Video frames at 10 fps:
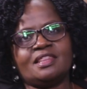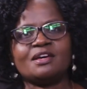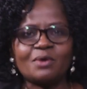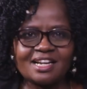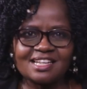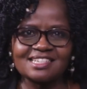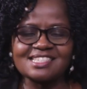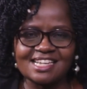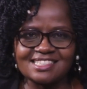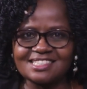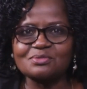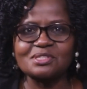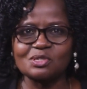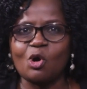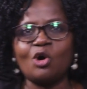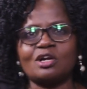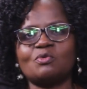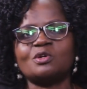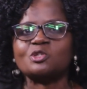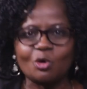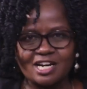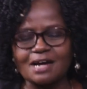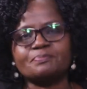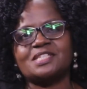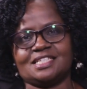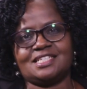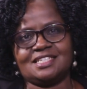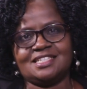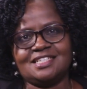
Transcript: The one that started with God was corrupted.